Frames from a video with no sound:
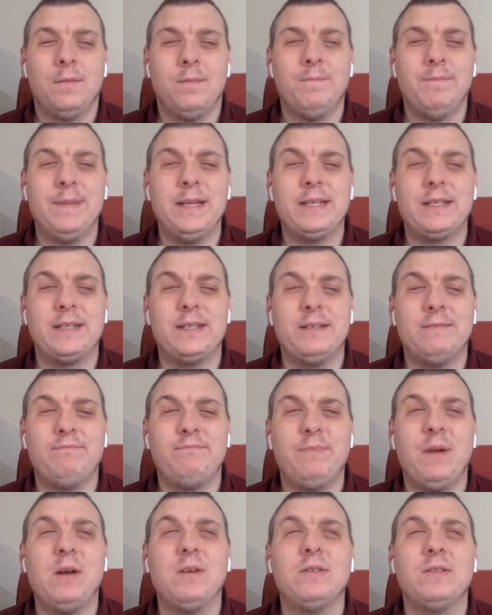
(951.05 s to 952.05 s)

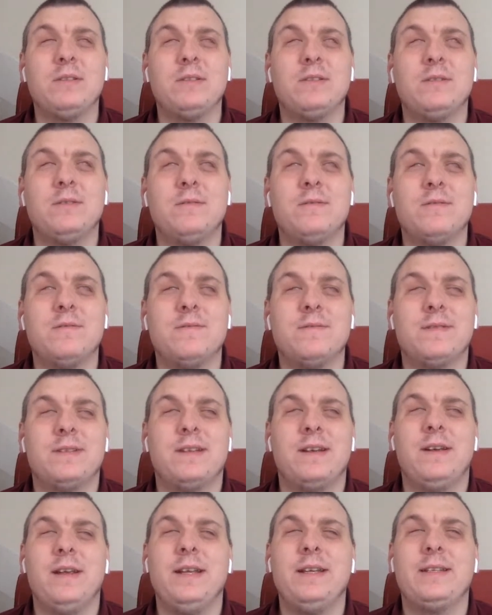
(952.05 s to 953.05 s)
Mr. Bungle.
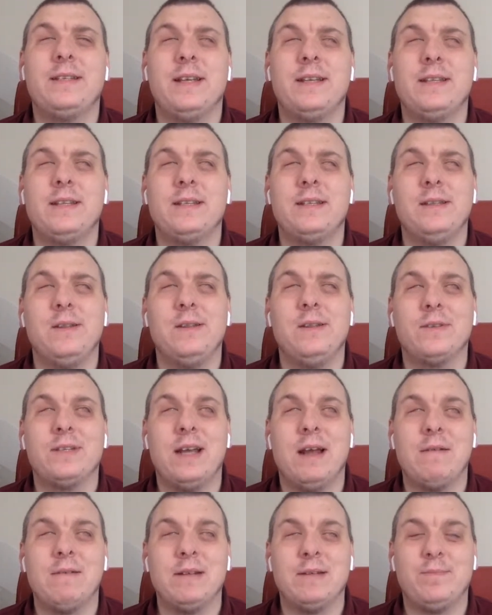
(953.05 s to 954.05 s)
So he said this
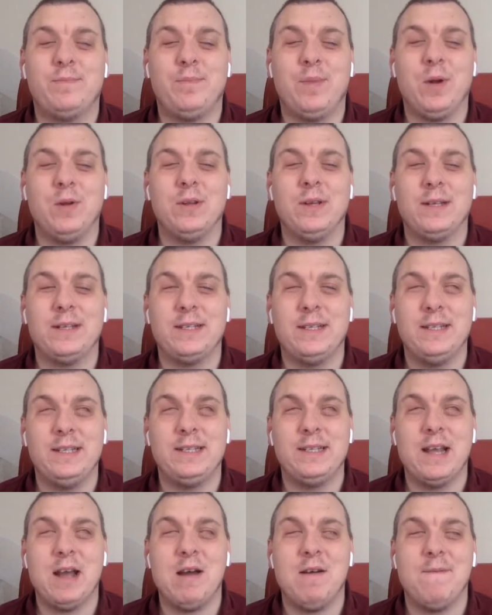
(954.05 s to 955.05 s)
lockdown is bollocks and
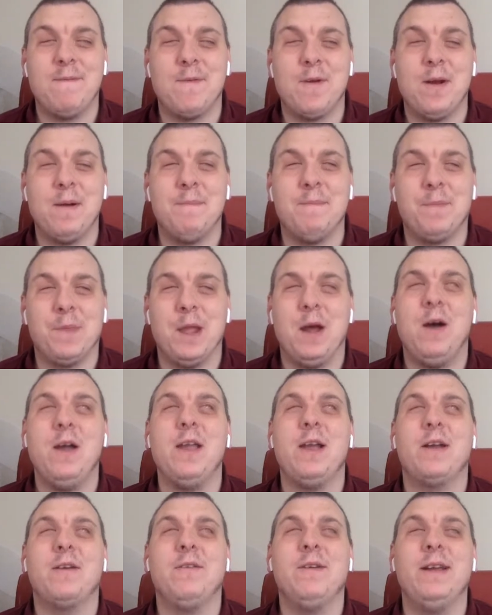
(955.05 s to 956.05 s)
he's out of rum. I
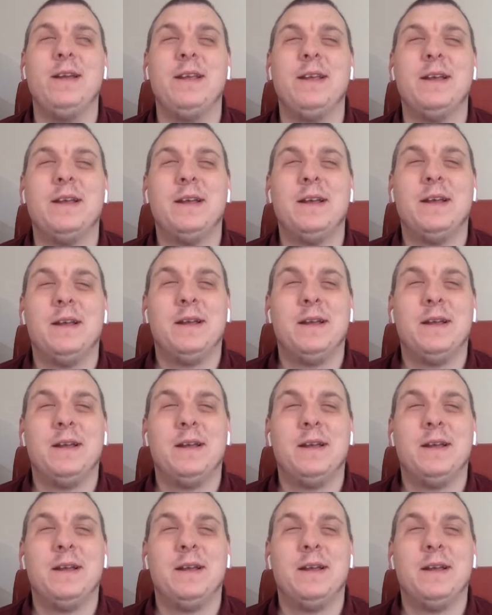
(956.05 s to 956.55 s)
agree.